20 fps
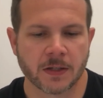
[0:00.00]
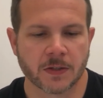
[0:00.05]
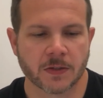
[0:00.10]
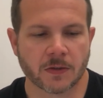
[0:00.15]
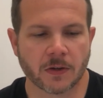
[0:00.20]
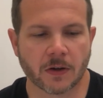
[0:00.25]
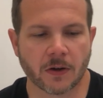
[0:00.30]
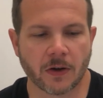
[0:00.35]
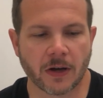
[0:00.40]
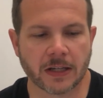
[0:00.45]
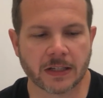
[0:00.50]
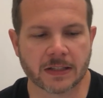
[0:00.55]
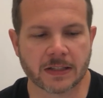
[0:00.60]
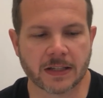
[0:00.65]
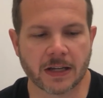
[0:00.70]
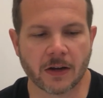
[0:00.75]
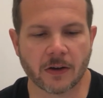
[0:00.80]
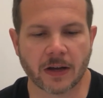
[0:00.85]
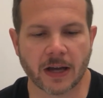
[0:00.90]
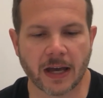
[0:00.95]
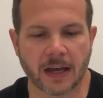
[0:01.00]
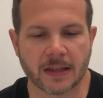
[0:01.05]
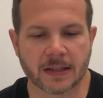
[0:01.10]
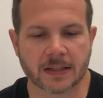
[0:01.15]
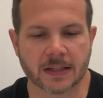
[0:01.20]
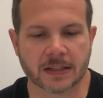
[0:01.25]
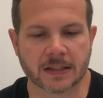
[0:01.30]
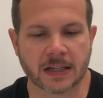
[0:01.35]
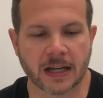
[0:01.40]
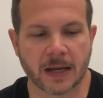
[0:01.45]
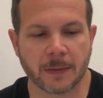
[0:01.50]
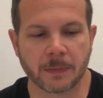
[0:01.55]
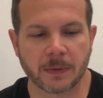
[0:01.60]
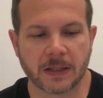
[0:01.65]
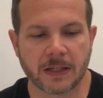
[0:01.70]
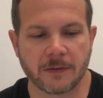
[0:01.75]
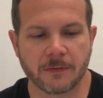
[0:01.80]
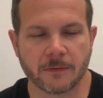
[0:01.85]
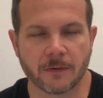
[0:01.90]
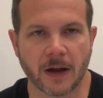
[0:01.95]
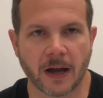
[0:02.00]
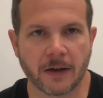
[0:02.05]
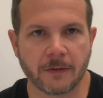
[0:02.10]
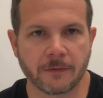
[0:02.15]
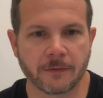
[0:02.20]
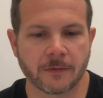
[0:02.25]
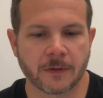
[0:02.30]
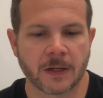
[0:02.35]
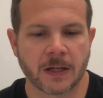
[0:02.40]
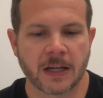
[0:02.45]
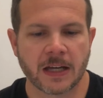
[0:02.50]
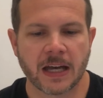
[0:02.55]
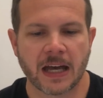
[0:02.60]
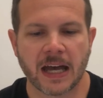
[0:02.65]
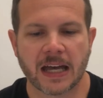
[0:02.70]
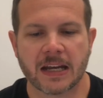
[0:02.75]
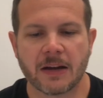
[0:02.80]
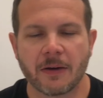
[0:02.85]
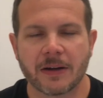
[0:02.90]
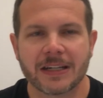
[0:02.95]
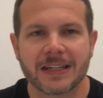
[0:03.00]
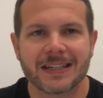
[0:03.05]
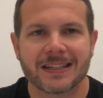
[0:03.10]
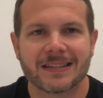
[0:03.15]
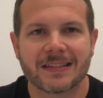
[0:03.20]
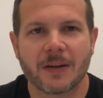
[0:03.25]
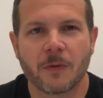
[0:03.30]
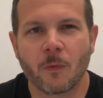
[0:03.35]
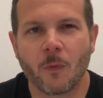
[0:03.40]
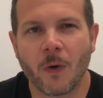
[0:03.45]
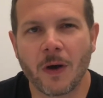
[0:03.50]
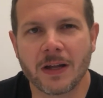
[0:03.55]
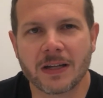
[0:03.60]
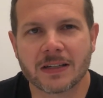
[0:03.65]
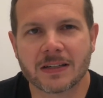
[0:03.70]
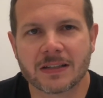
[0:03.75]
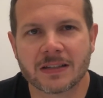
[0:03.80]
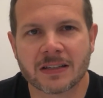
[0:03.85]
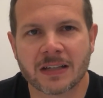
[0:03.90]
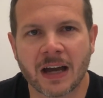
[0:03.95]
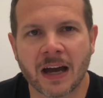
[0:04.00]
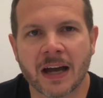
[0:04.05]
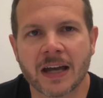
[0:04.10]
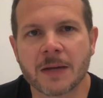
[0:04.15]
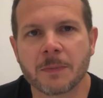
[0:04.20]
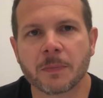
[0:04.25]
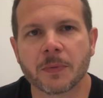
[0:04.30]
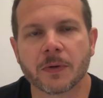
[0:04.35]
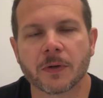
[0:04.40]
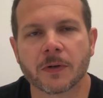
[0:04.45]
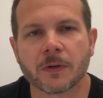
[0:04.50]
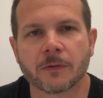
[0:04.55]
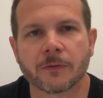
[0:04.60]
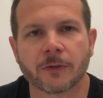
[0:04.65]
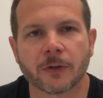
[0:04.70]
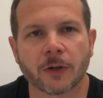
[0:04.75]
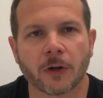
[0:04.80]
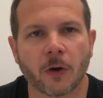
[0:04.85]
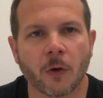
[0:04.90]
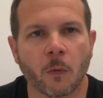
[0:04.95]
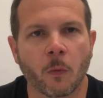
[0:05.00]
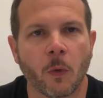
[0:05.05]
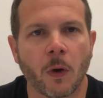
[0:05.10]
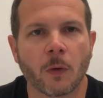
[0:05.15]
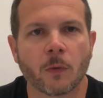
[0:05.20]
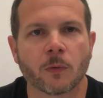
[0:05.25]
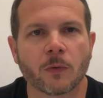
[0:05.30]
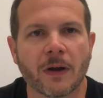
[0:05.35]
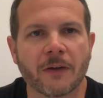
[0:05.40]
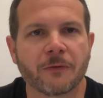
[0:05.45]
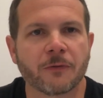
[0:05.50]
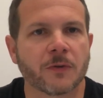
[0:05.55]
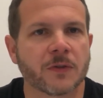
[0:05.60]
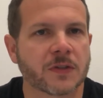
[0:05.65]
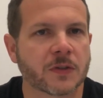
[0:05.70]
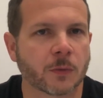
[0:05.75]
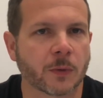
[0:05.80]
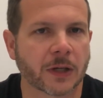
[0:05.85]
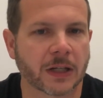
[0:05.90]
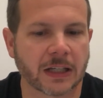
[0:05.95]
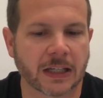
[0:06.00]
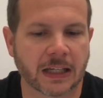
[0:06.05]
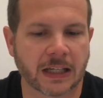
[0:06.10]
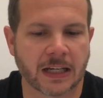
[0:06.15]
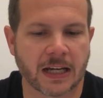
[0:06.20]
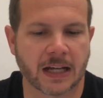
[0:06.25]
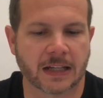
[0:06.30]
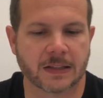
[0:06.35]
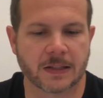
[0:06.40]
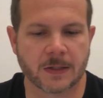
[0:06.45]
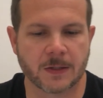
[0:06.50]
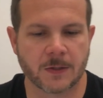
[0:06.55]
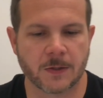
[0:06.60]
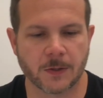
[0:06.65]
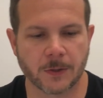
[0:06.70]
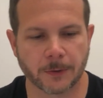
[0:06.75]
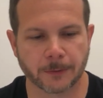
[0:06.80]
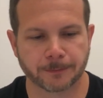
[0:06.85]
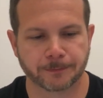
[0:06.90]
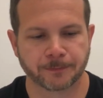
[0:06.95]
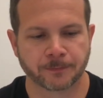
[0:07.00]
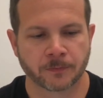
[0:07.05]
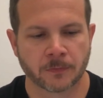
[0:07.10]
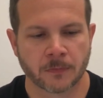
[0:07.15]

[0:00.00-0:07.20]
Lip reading: So I'll go ahead and say, okay, that's a type leaf ref. And now I need to say what type of, or what reference are we going to connect into?